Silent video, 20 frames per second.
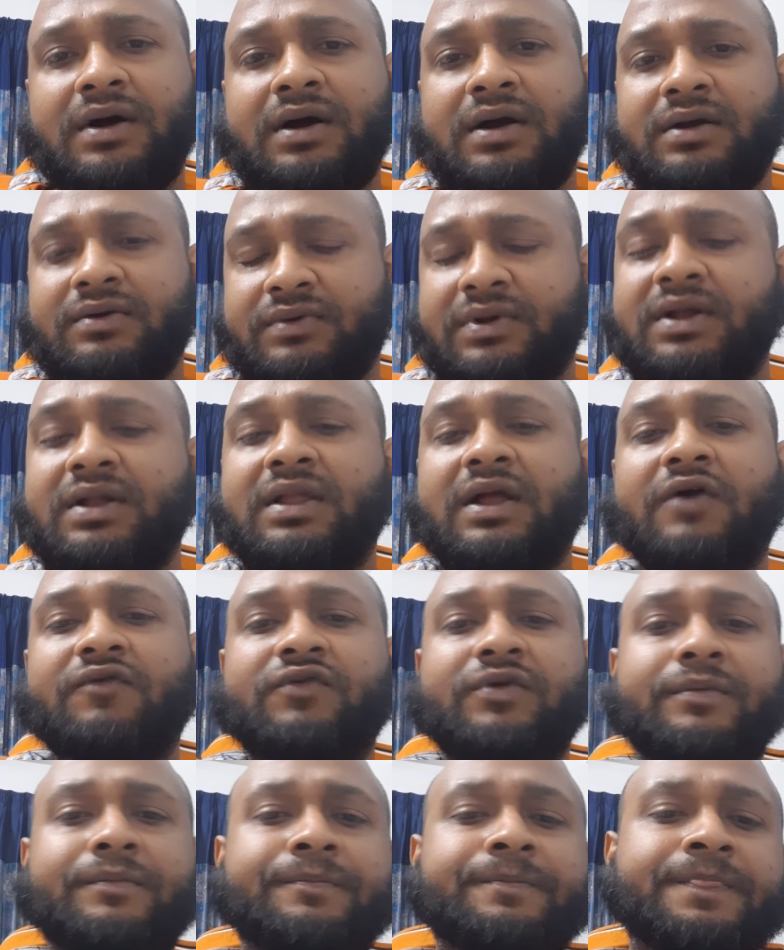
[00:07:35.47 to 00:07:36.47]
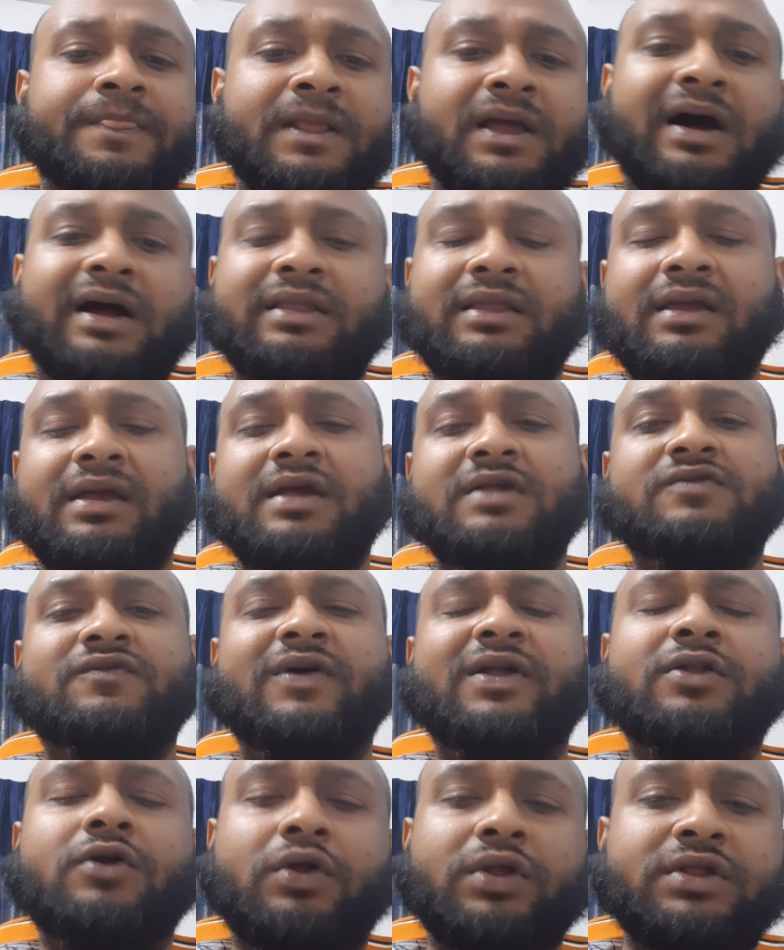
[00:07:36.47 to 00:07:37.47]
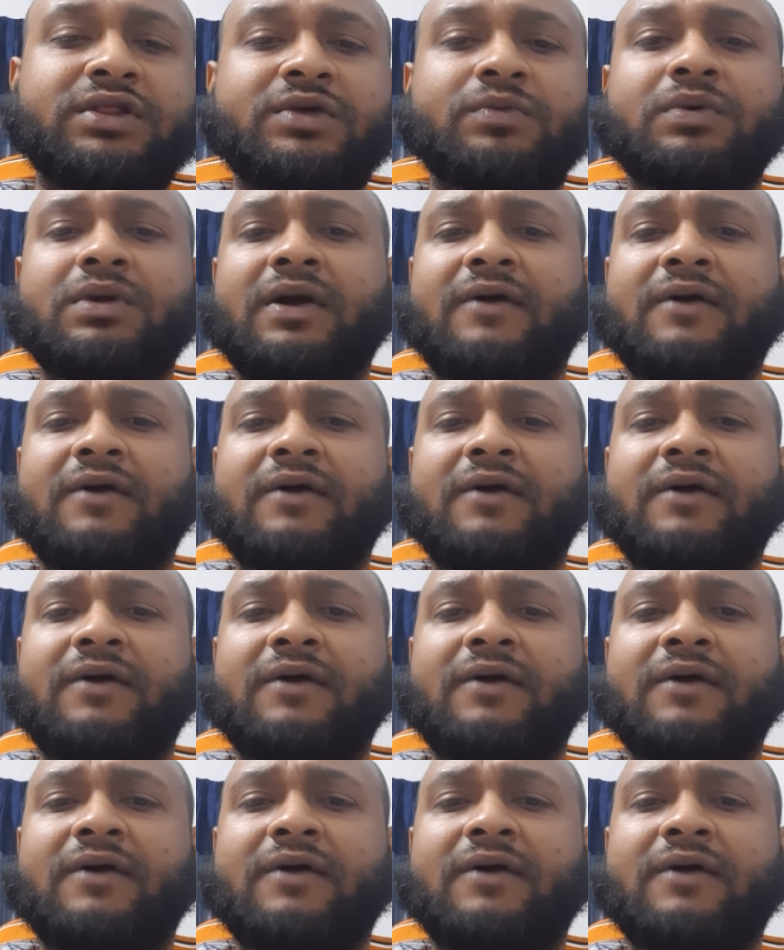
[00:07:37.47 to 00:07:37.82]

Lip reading: really love him. I think he's very knowledgeable.